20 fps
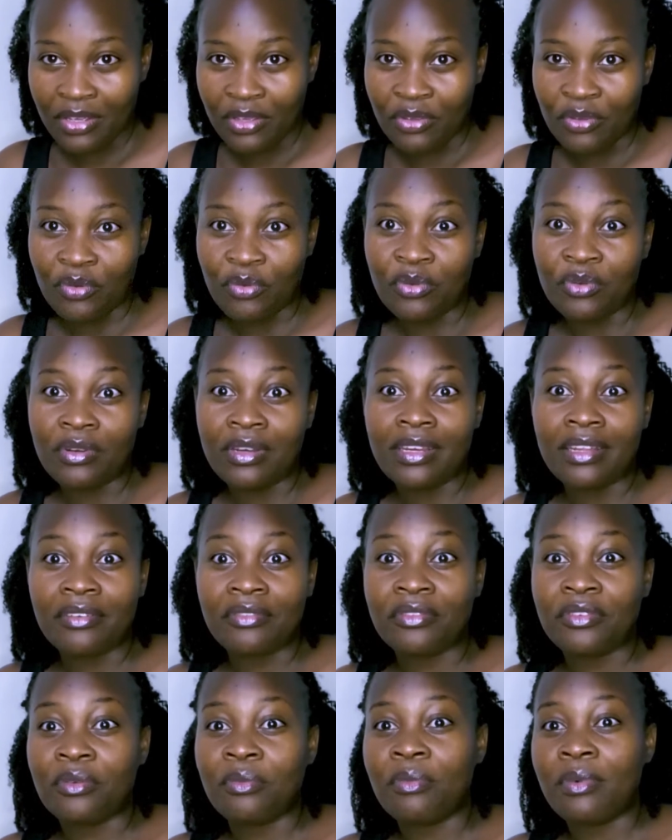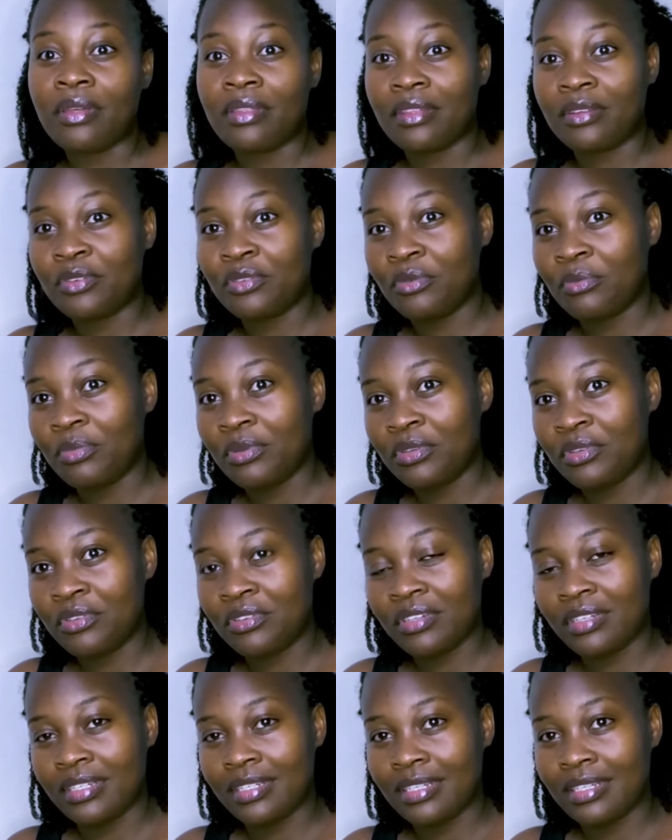you would love your mother to be
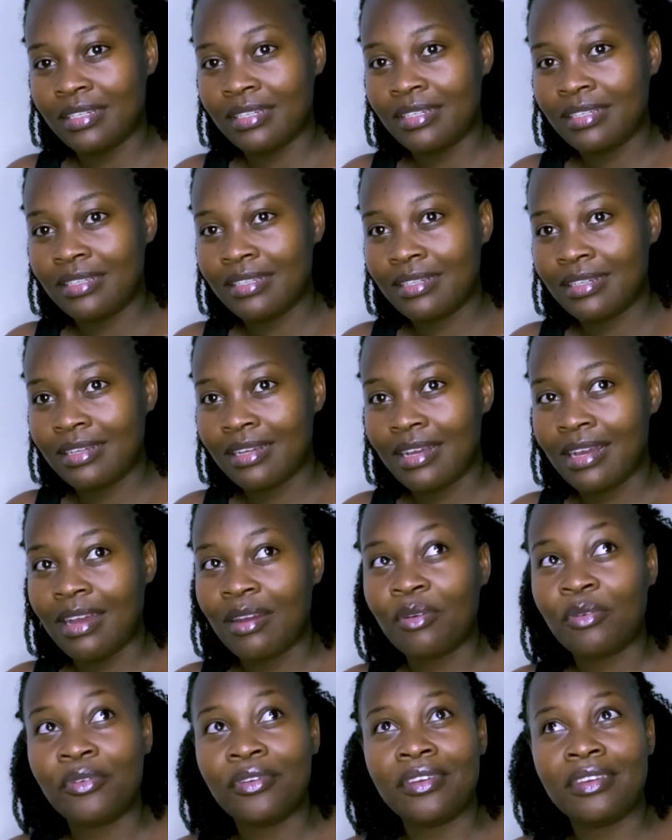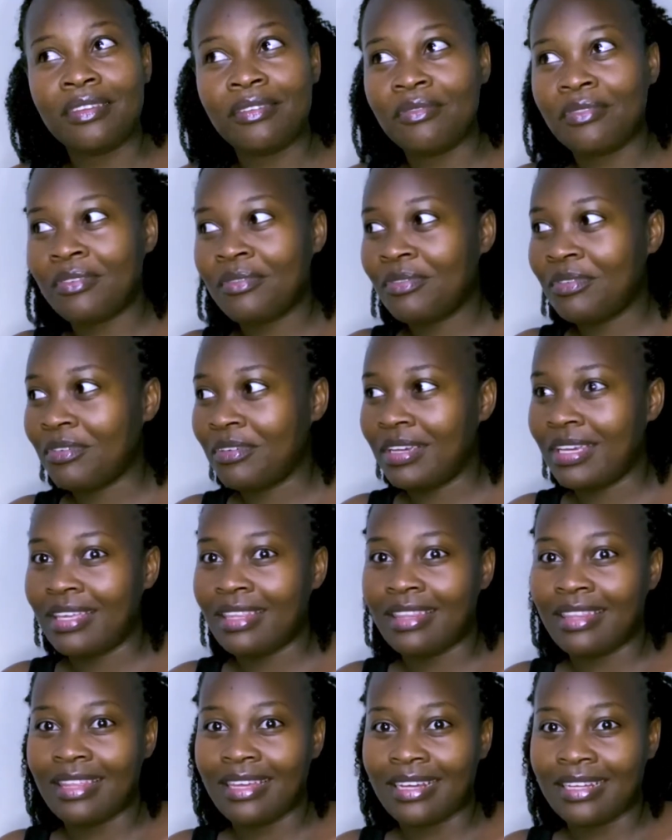treated. I will never
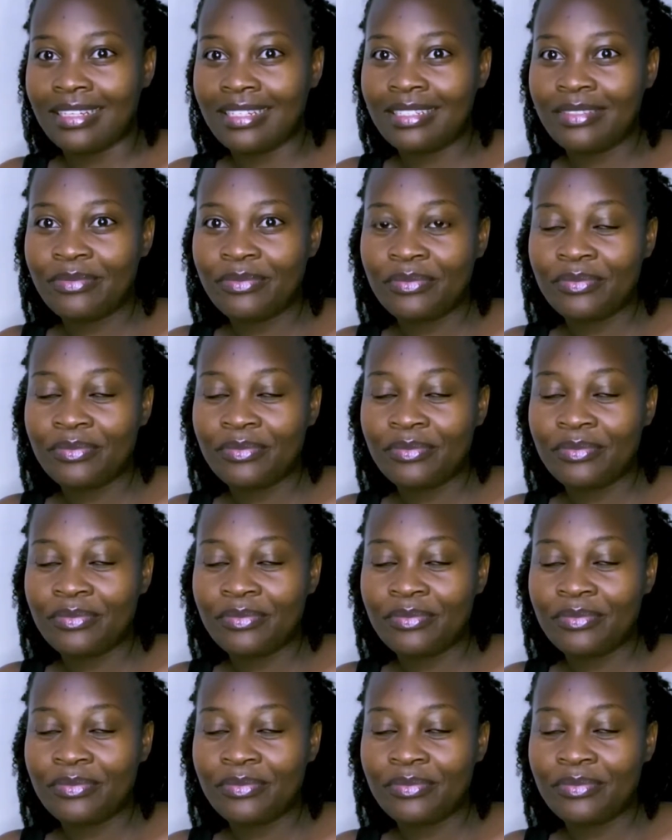forget that.